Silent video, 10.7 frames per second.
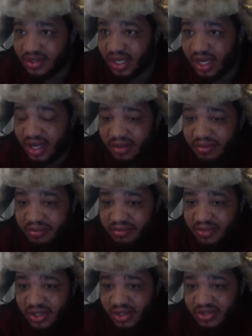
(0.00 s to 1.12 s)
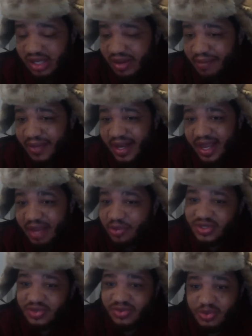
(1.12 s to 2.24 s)
Um, you know, so I'm not able
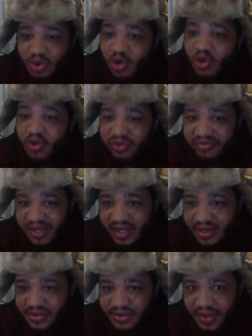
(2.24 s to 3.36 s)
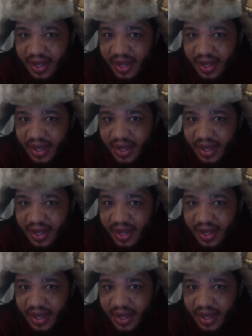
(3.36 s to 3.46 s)
to do all the videos,